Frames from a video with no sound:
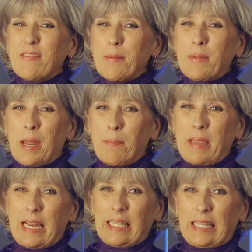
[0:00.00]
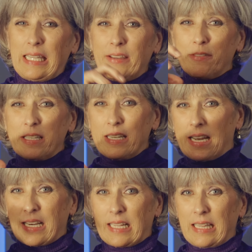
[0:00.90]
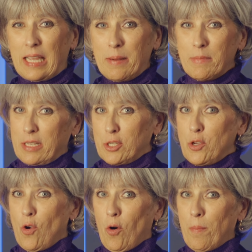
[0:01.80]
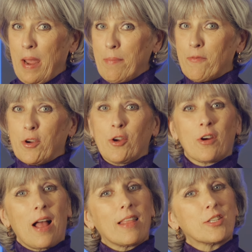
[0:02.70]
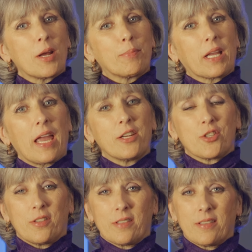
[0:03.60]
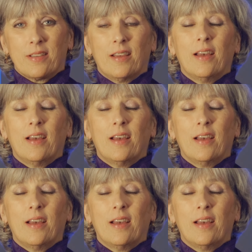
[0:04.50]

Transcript: them can be lifted and claimed as your map for your college applications.